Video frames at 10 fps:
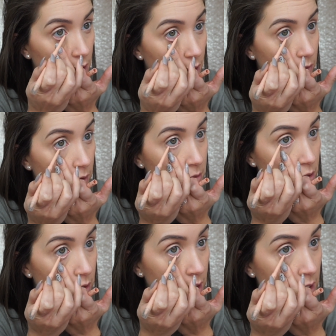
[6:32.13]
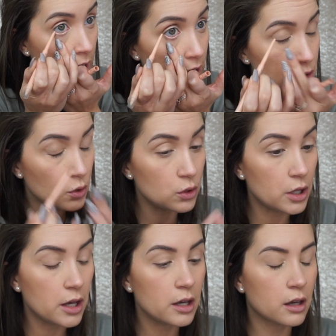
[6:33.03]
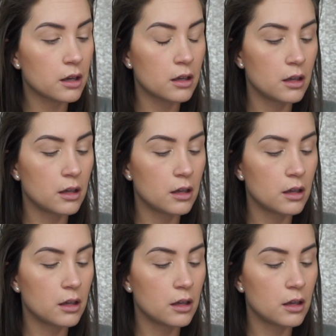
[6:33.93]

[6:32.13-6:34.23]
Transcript: If I'm doing a natural look,